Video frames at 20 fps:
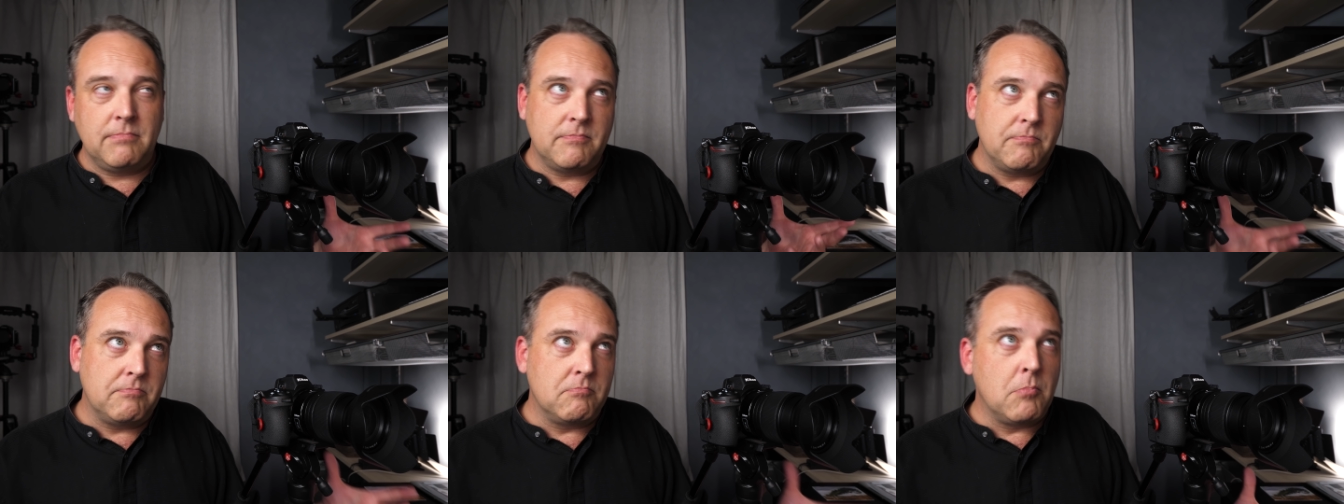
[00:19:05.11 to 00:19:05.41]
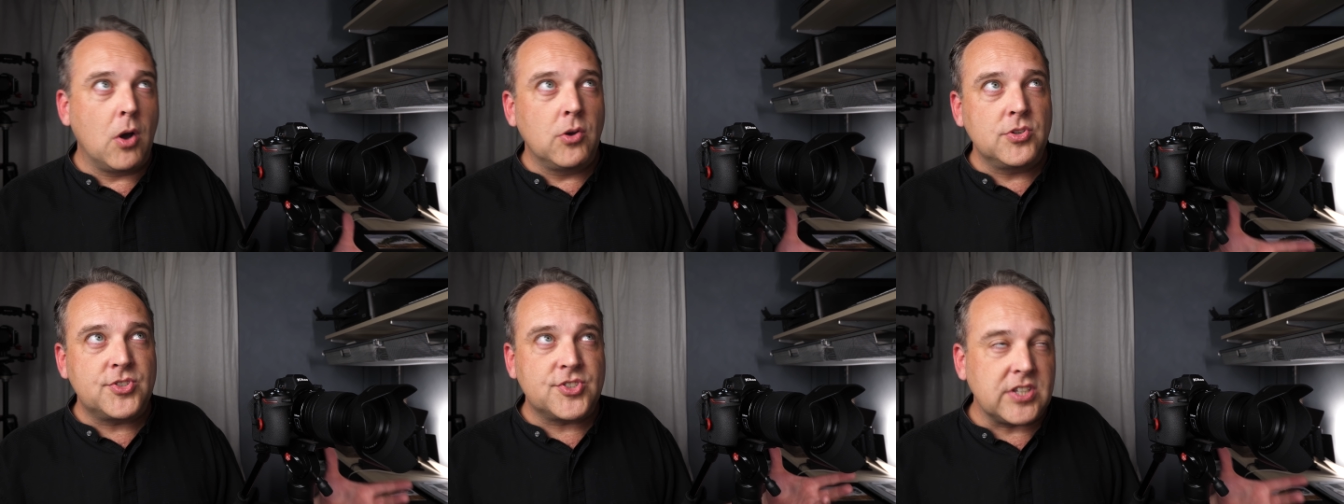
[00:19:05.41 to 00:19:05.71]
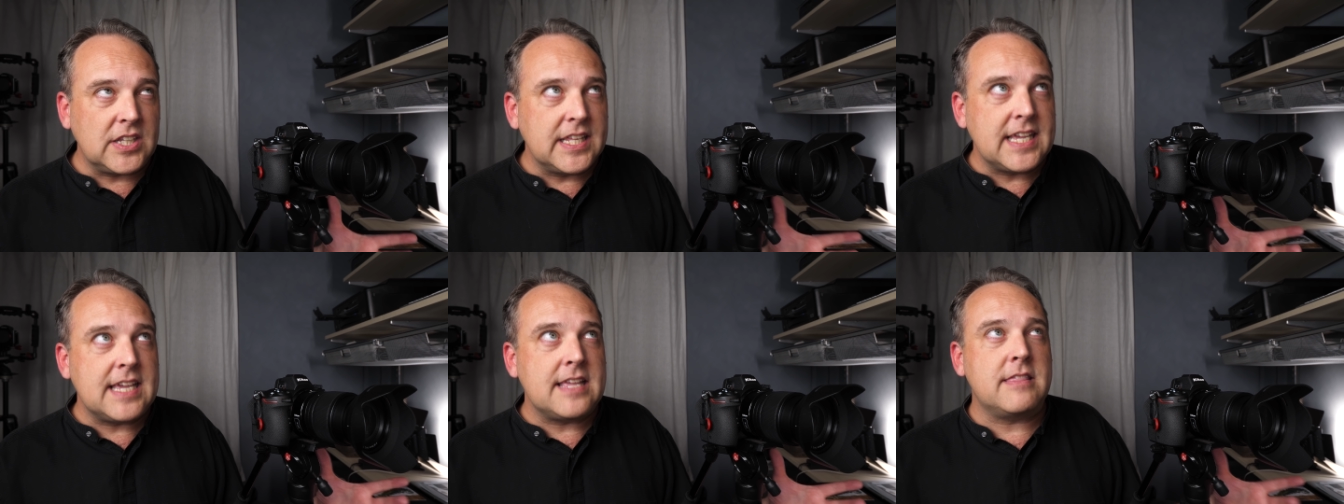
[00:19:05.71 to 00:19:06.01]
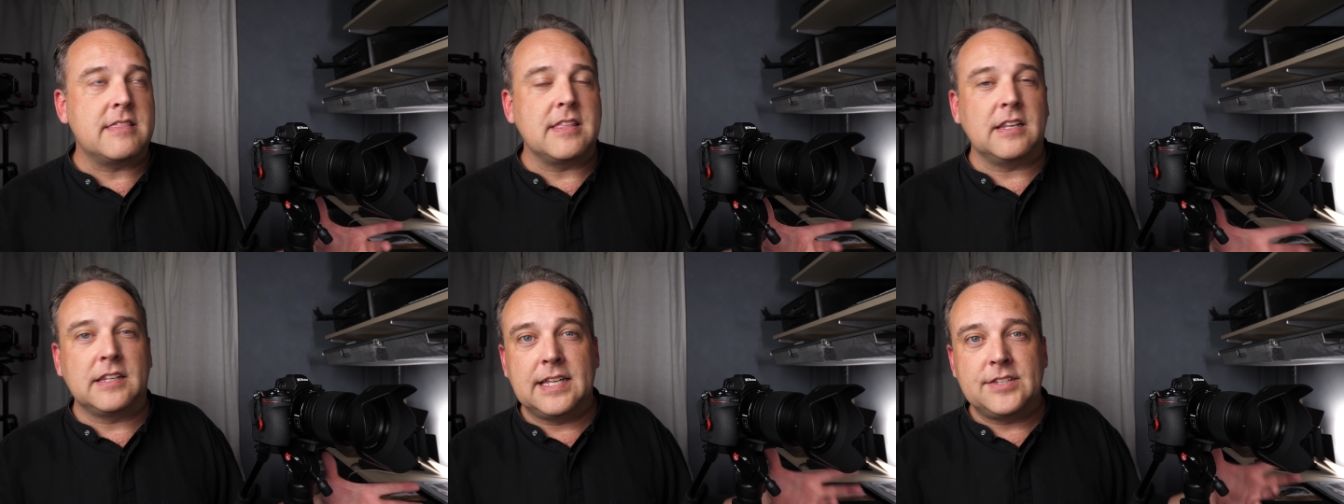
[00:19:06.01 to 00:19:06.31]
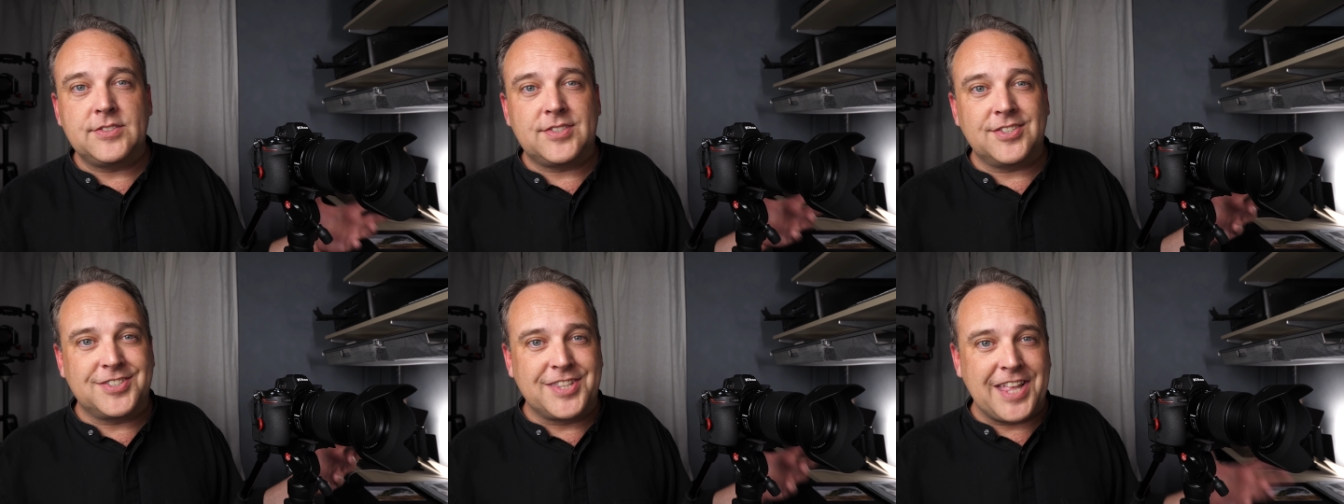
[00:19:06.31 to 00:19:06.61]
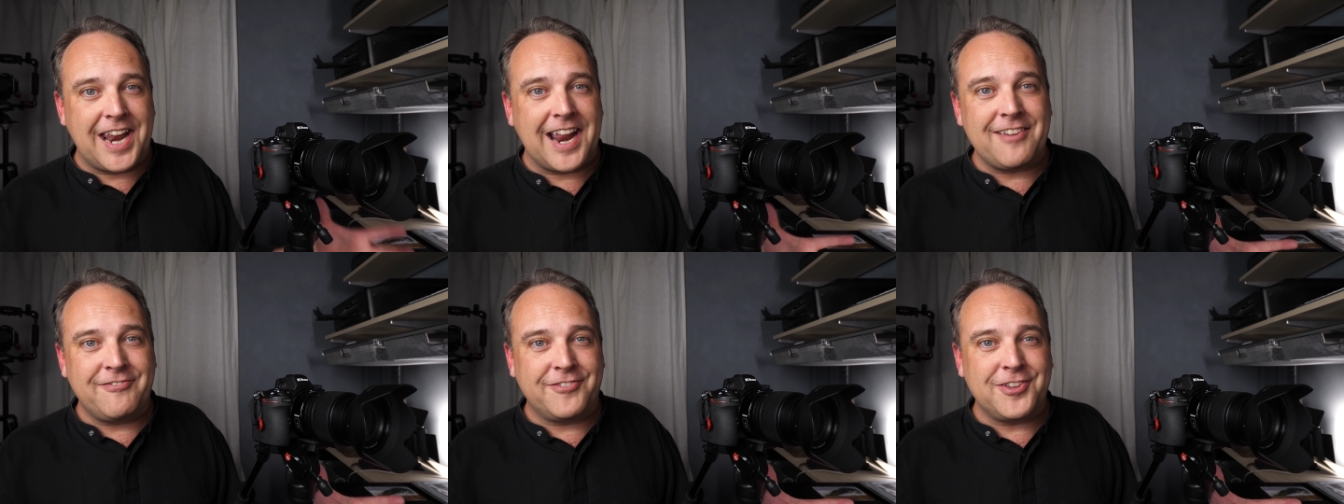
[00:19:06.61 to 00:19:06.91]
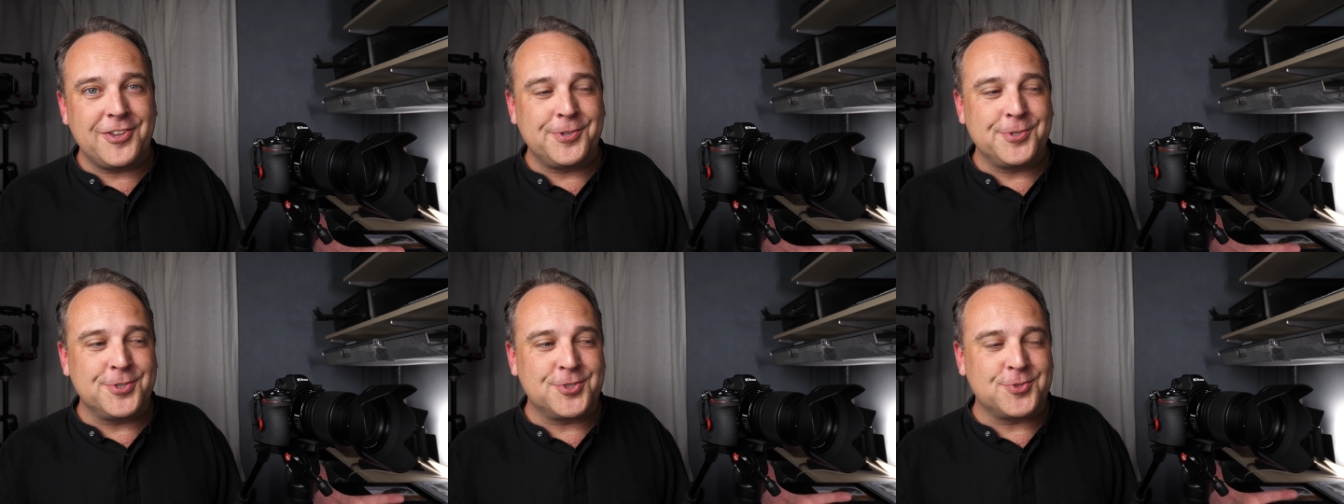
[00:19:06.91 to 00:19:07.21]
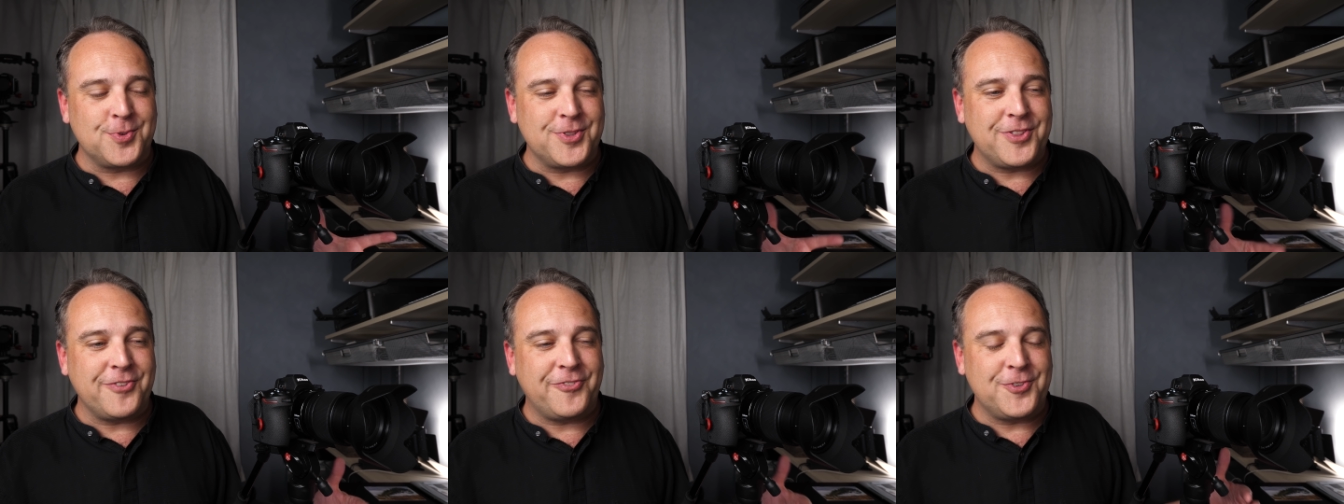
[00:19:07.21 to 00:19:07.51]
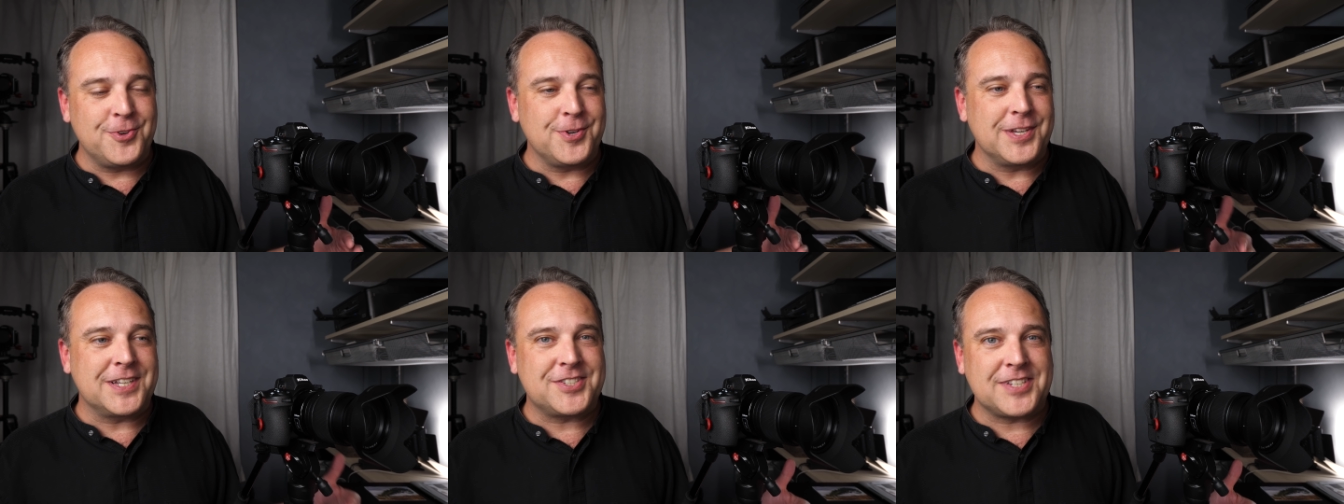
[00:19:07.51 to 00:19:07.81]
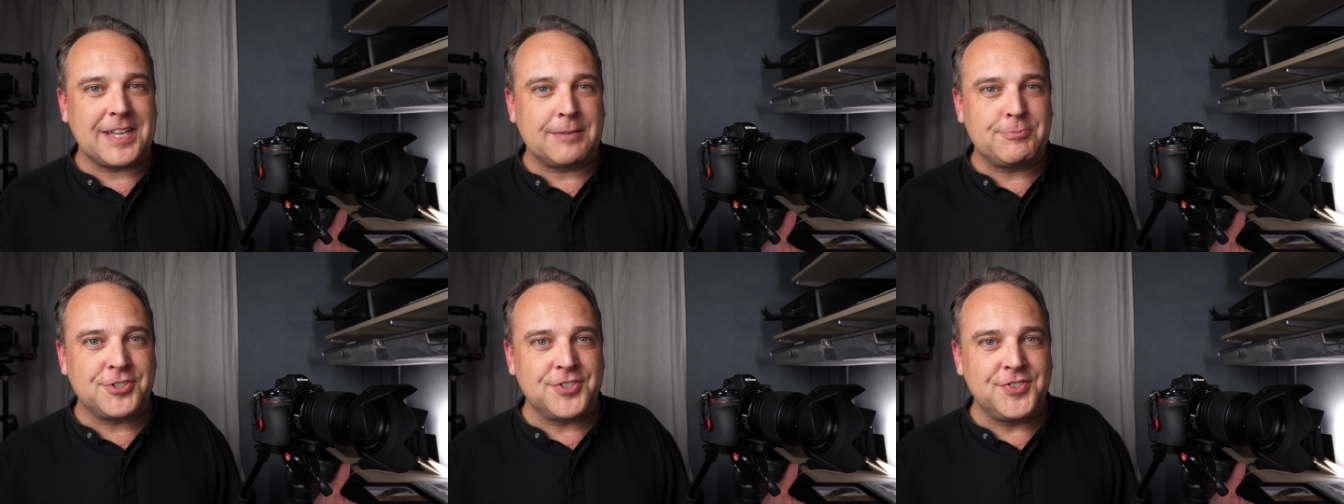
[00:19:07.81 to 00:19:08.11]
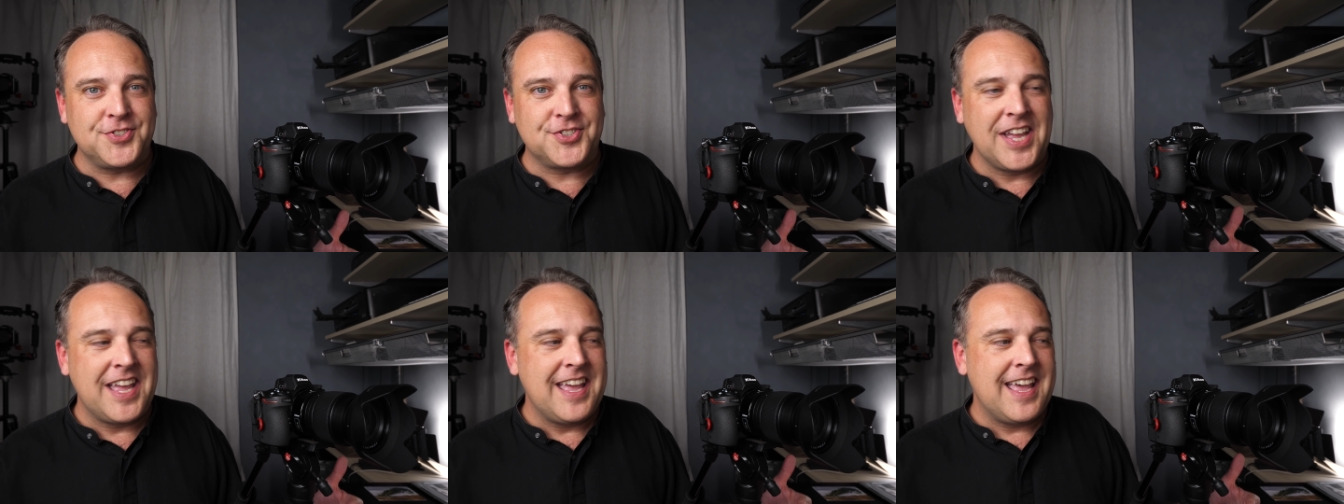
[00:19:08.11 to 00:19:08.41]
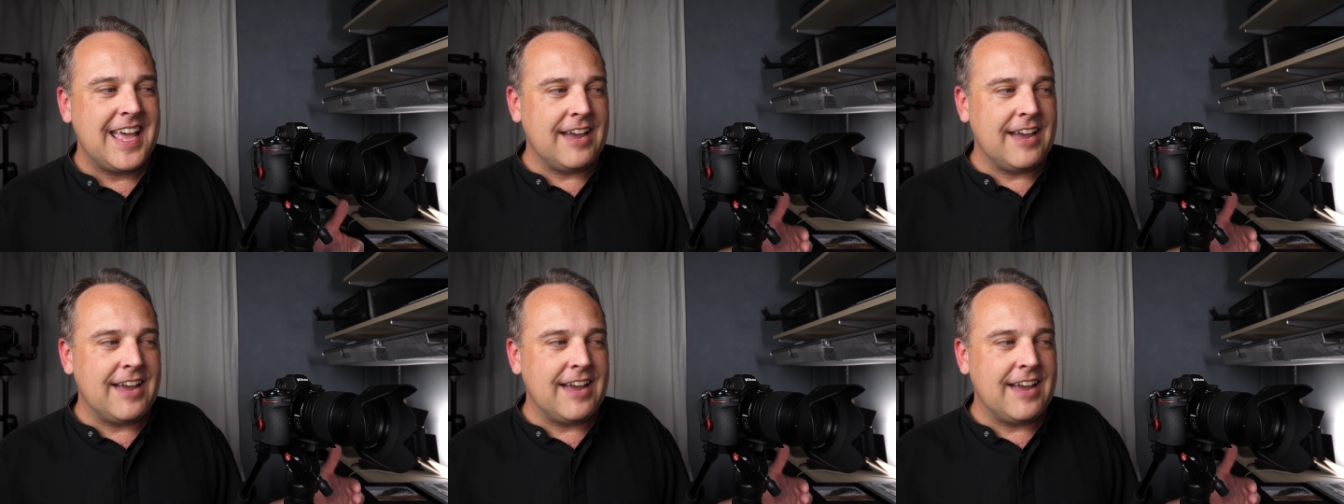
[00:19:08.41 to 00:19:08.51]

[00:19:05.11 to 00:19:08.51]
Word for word: mostly the lenses that I've used with a few exceptions